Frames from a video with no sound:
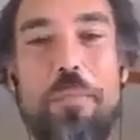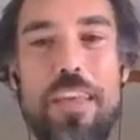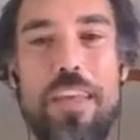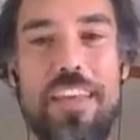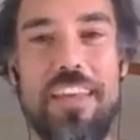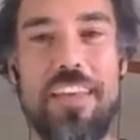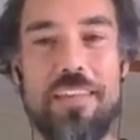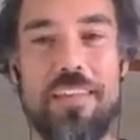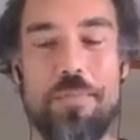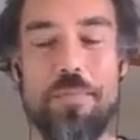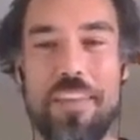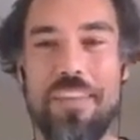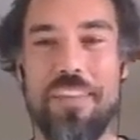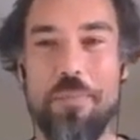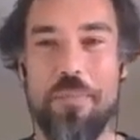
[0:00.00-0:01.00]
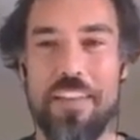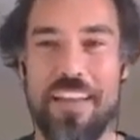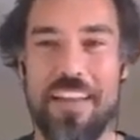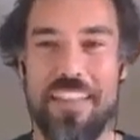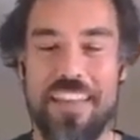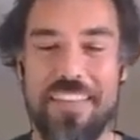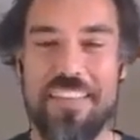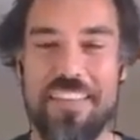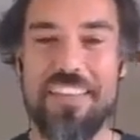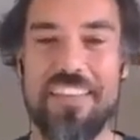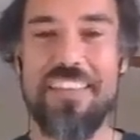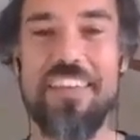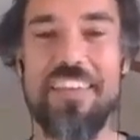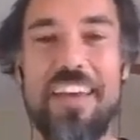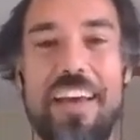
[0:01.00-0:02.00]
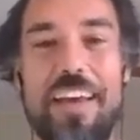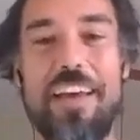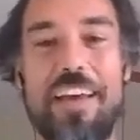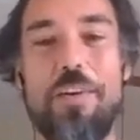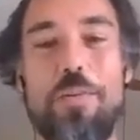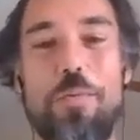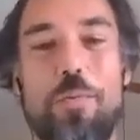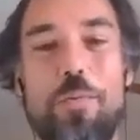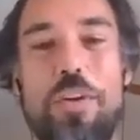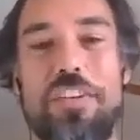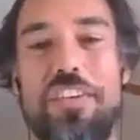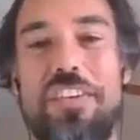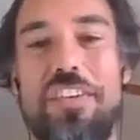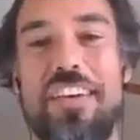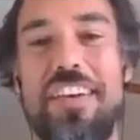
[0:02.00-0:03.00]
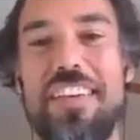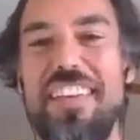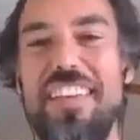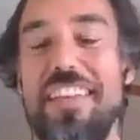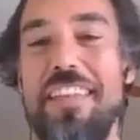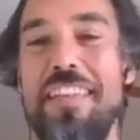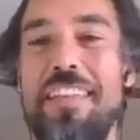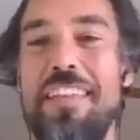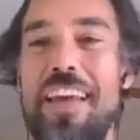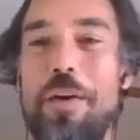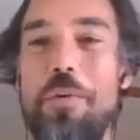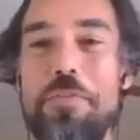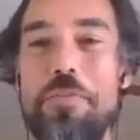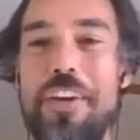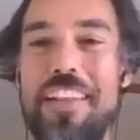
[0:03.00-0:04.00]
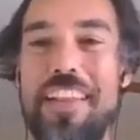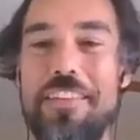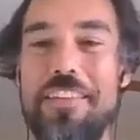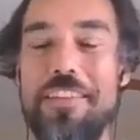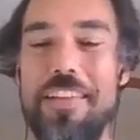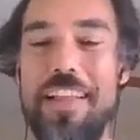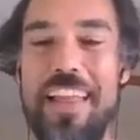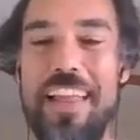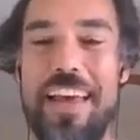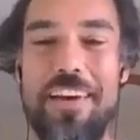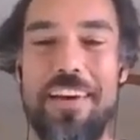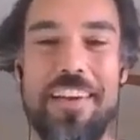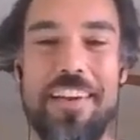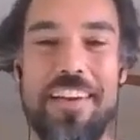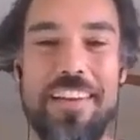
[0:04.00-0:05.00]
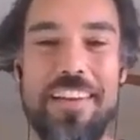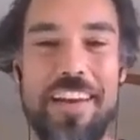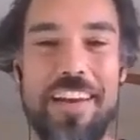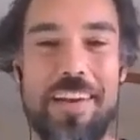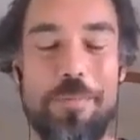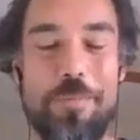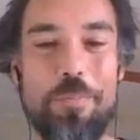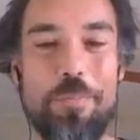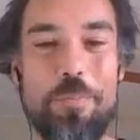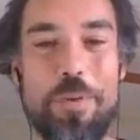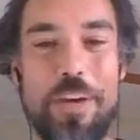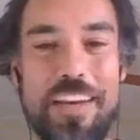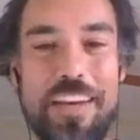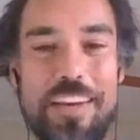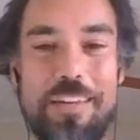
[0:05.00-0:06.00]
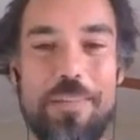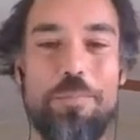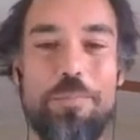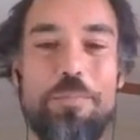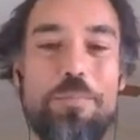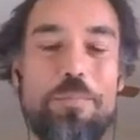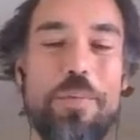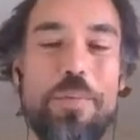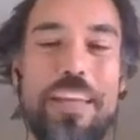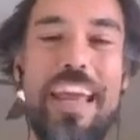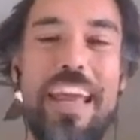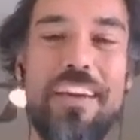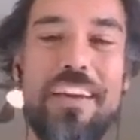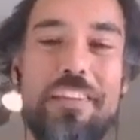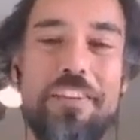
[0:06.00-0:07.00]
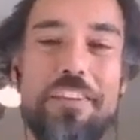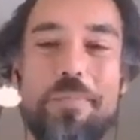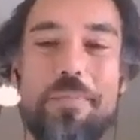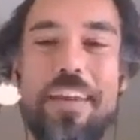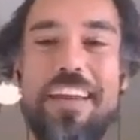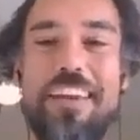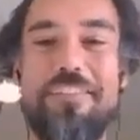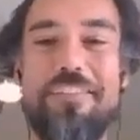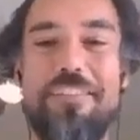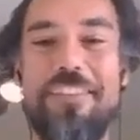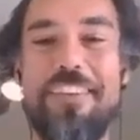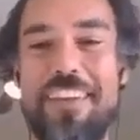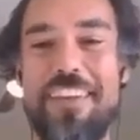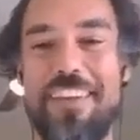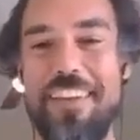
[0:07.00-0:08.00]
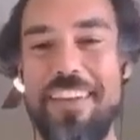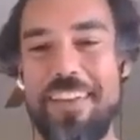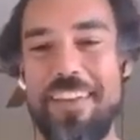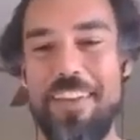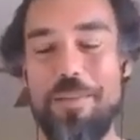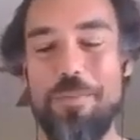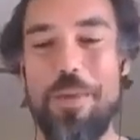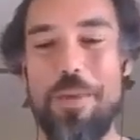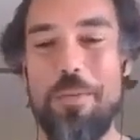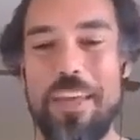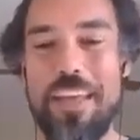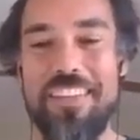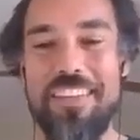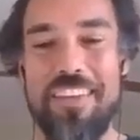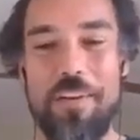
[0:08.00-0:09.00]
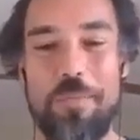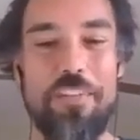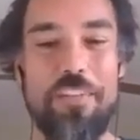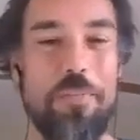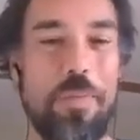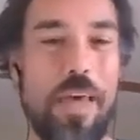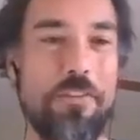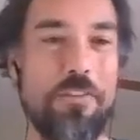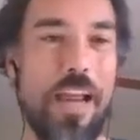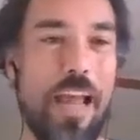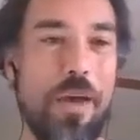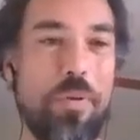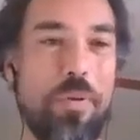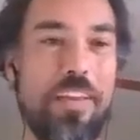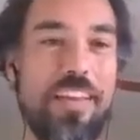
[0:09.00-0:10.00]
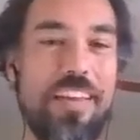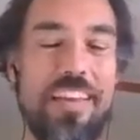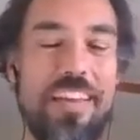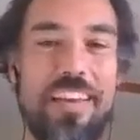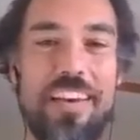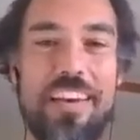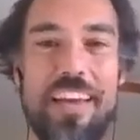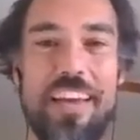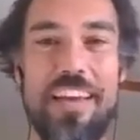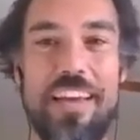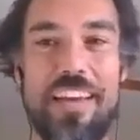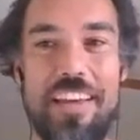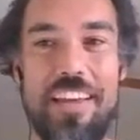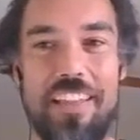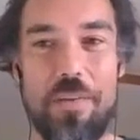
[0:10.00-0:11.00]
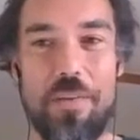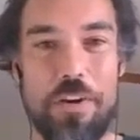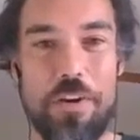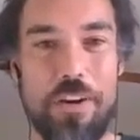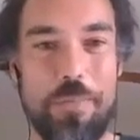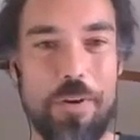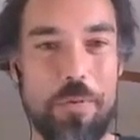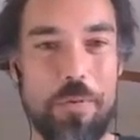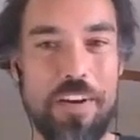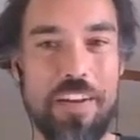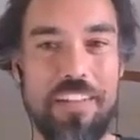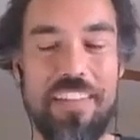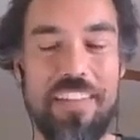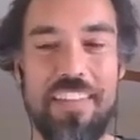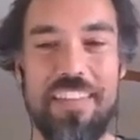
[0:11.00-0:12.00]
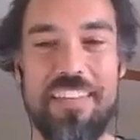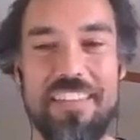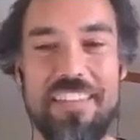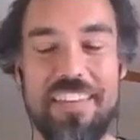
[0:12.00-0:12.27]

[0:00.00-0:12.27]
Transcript: might be something like this, uh, which I won't read aloud, um, but but yeah, JavaScript kind of maybe gets a little bit of a bad rap in uh, in the programming world.